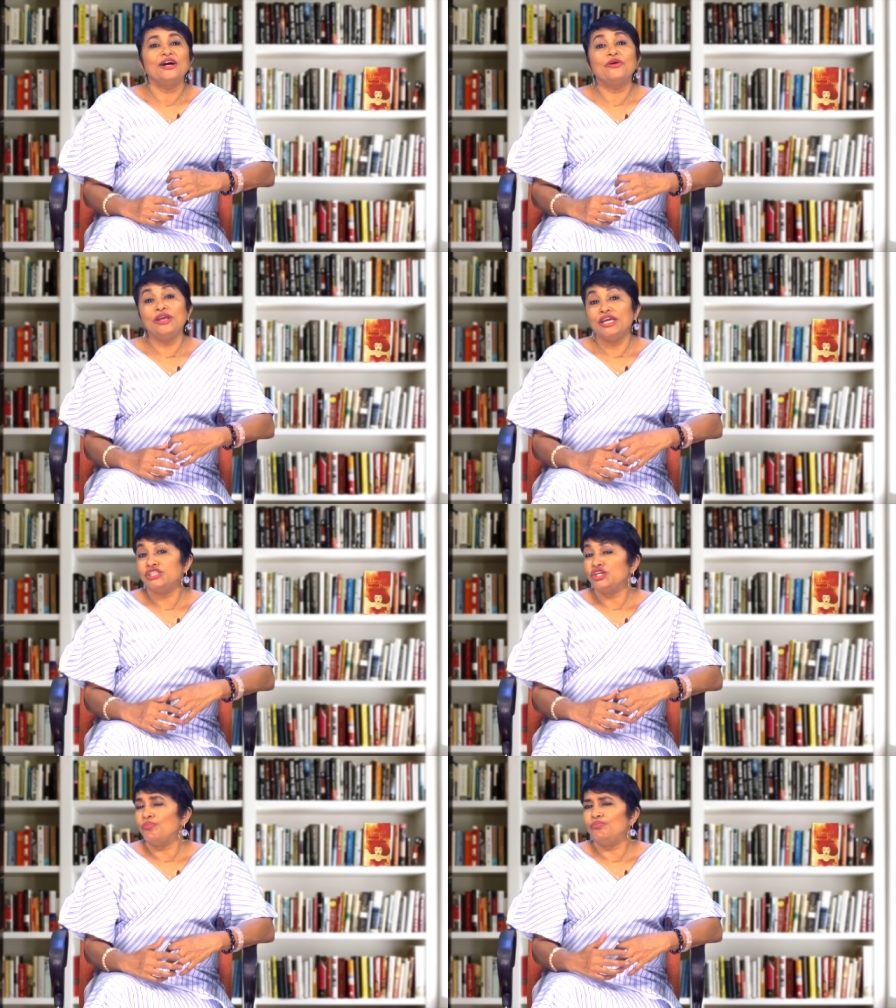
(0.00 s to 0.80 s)

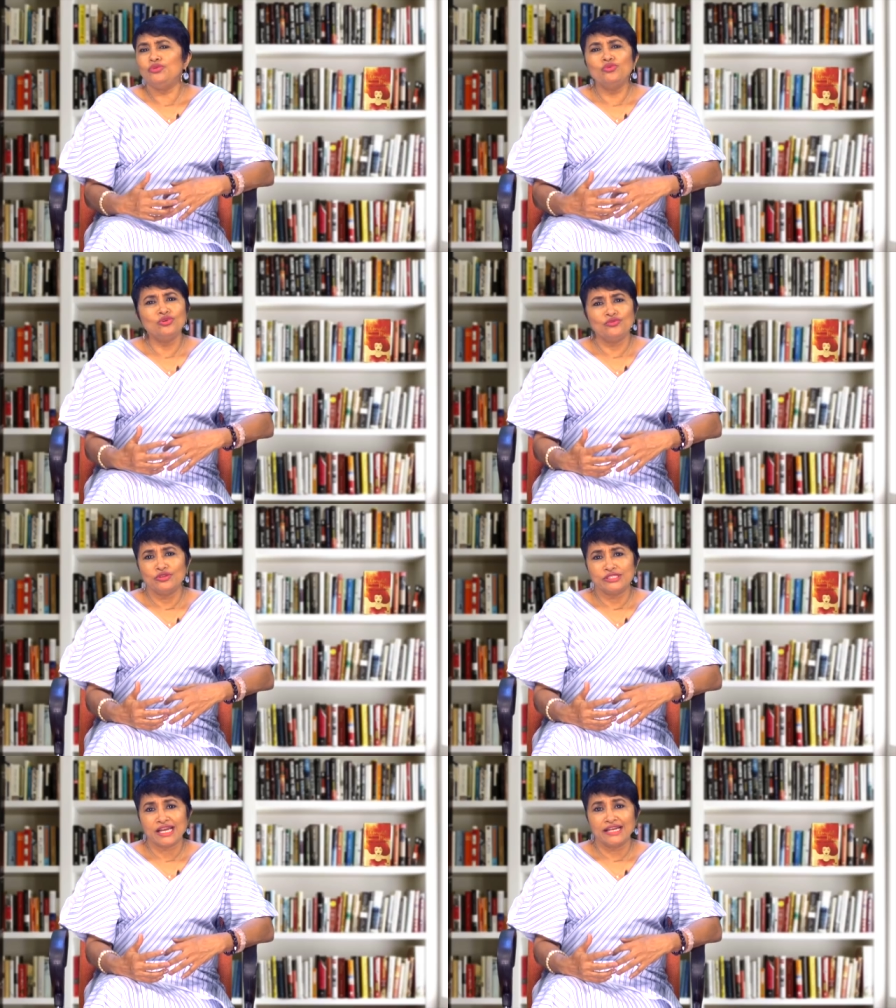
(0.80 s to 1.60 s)
creating a
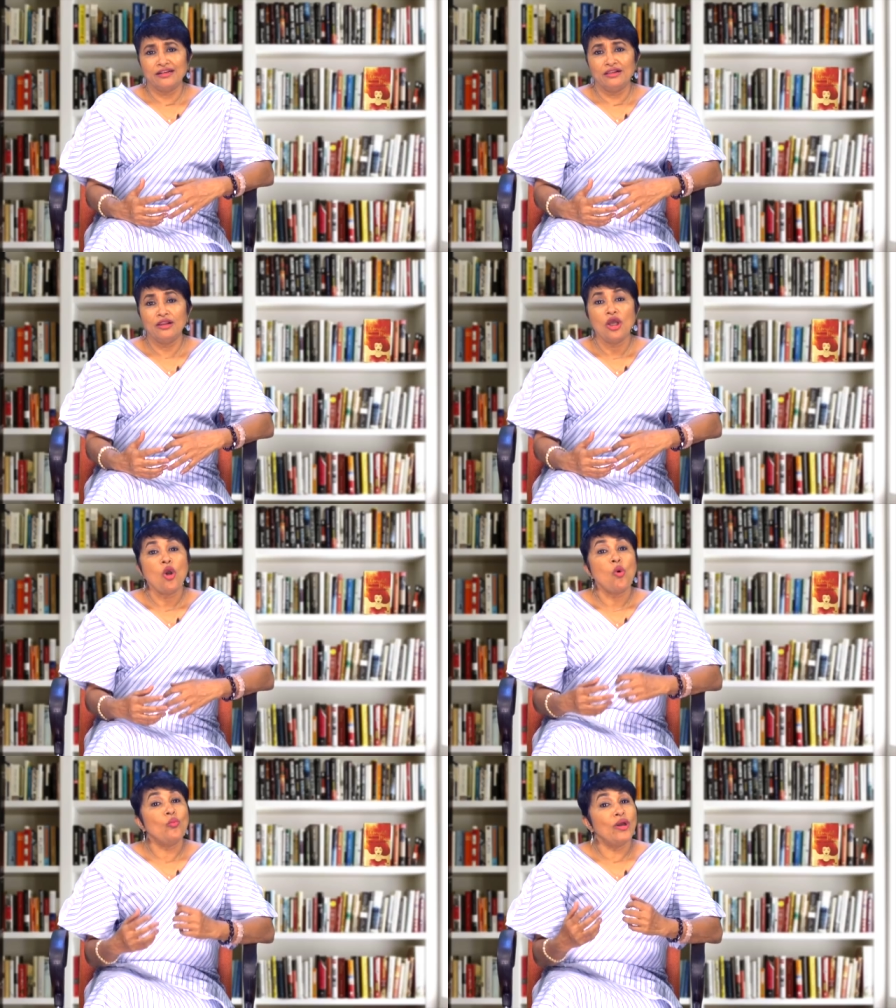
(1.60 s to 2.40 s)
beautiful cycle
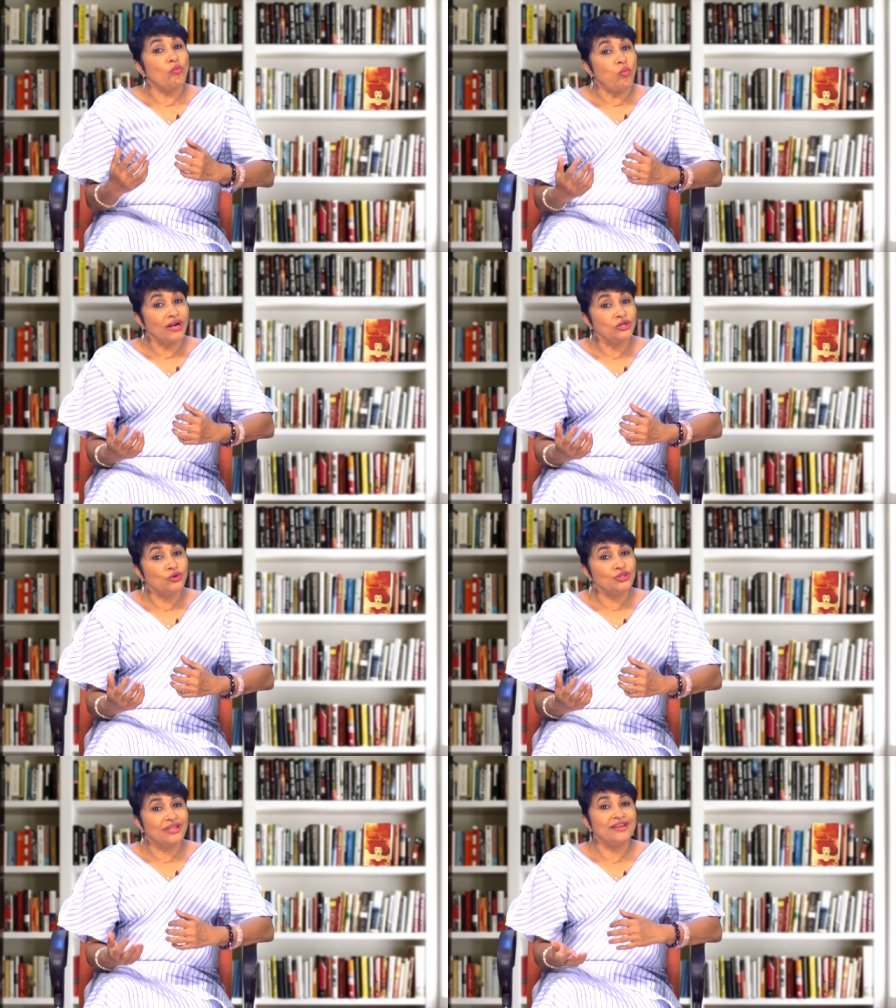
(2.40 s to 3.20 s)
where one
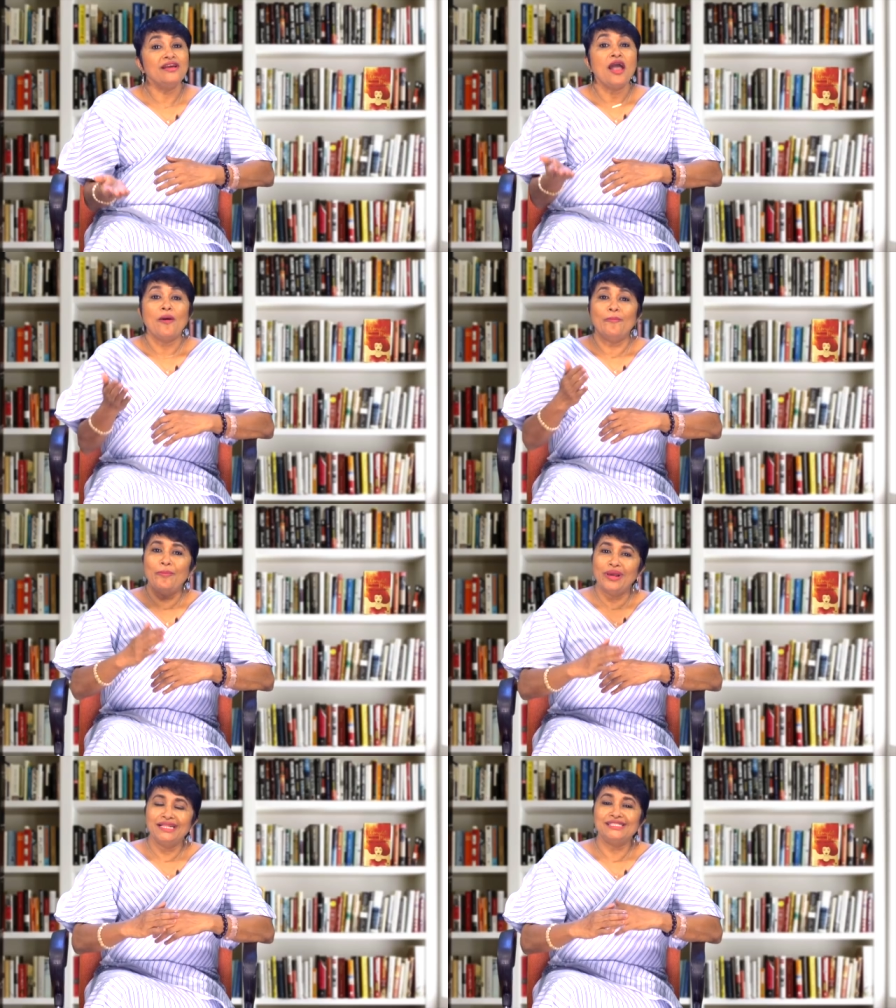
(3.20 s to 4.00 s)
good thing
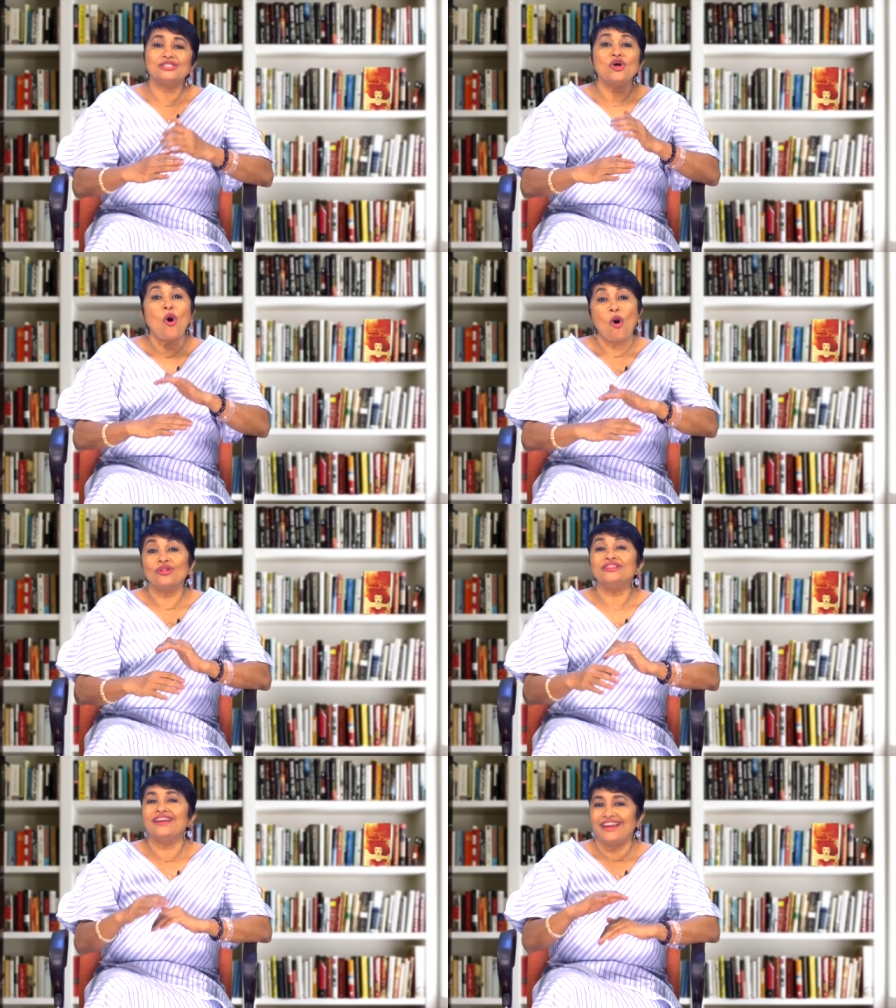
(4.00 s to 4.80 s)
builds
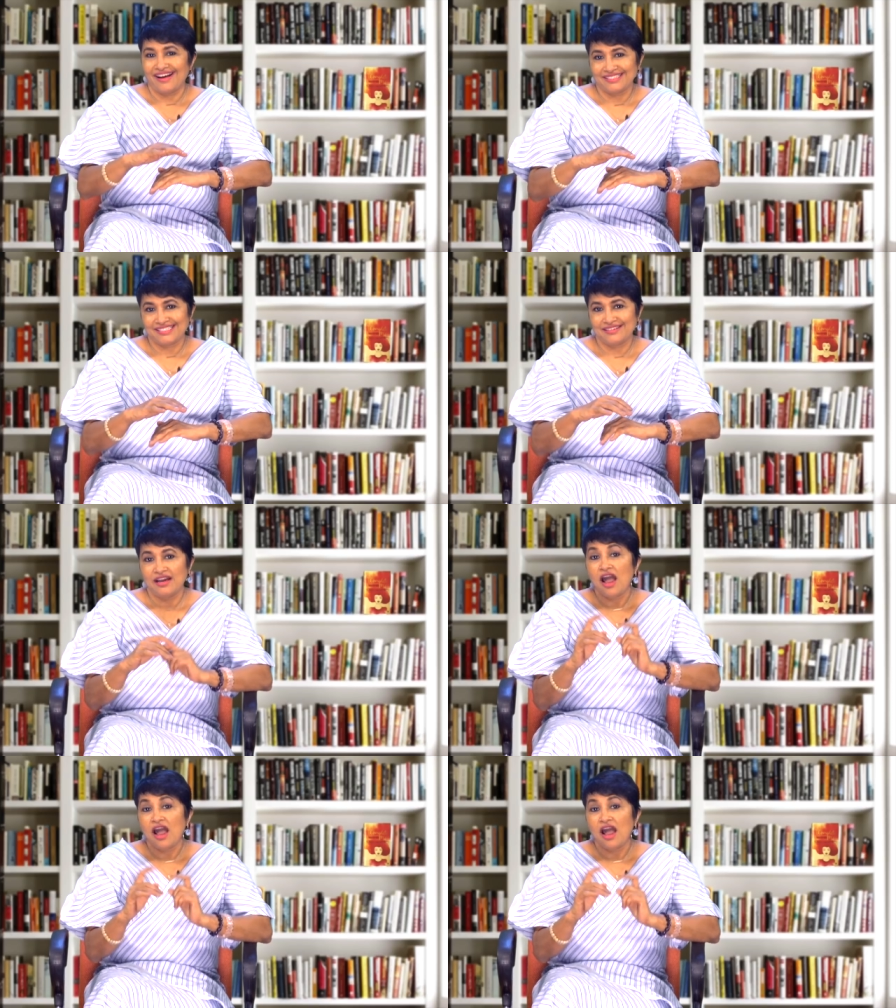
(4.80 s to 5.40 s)
on the last